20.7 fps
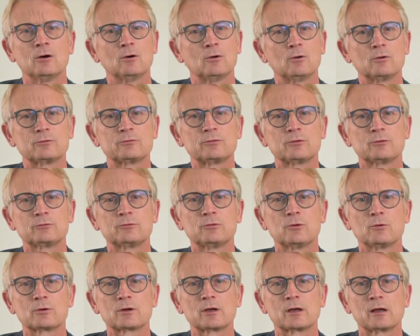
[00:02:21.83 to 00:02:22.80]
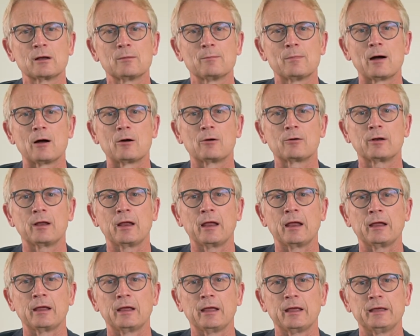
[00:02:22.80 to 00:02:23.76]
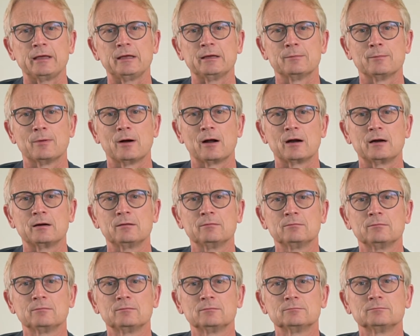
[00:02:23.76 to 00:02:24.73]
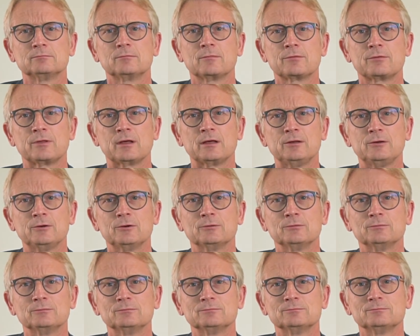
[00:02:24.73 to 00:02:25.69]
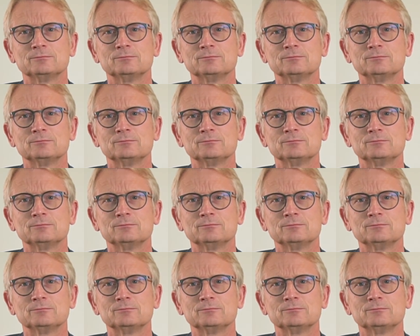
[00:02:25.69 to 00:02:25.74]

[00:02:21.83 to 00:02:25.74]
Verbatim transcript: also talking about AMR. Thank you.